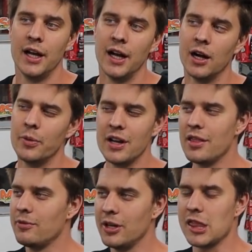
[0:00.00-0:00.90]
Uh, we
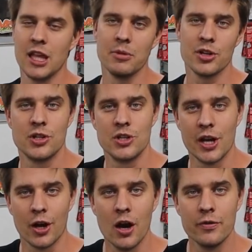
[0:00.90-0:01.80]
didn't really think much to
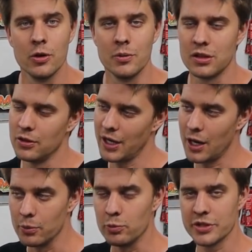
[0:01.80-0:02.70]
check over it. We thought,
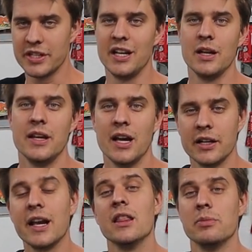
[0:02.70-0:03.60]
oh, we'll send it
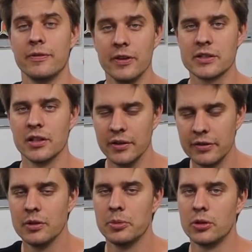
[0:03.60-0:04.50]
down, get them to fix the
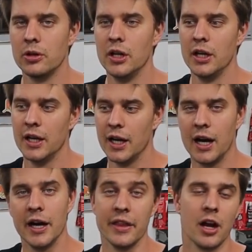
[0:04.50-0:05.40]
lifter bore,
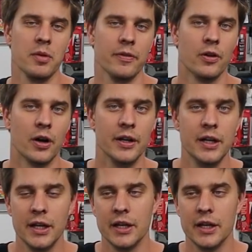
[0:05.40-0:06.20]
uh, and that'll be fine.